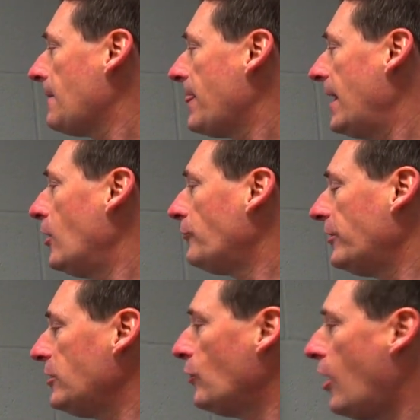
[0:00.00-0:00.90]
And
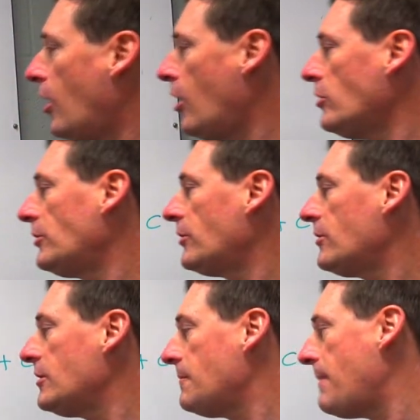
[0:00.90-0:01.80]
hopefully you all
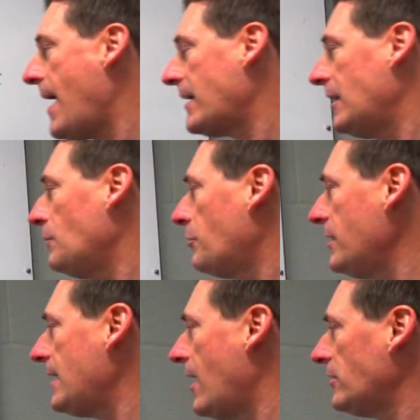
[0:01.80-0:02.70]
learned back in
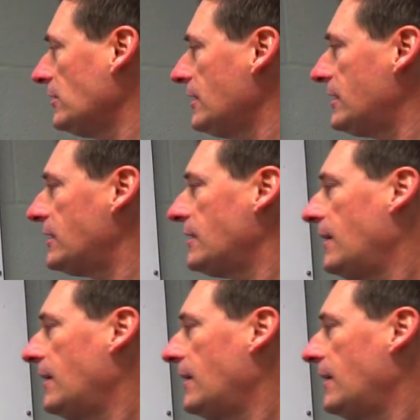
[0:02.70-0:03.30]
pre-calculus